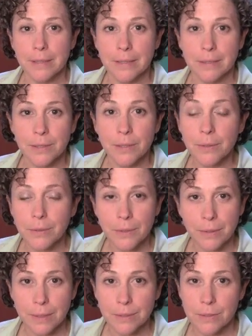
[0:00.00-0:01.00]
to tune
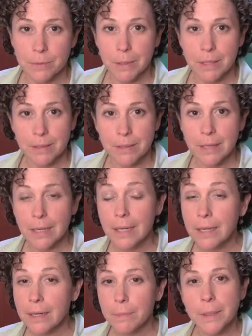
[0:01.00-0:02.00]
your instrument that's a
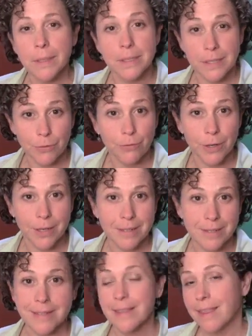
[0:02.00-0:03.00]
little bit
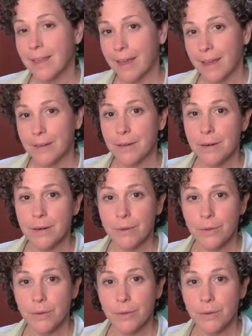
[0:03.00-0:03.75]
different than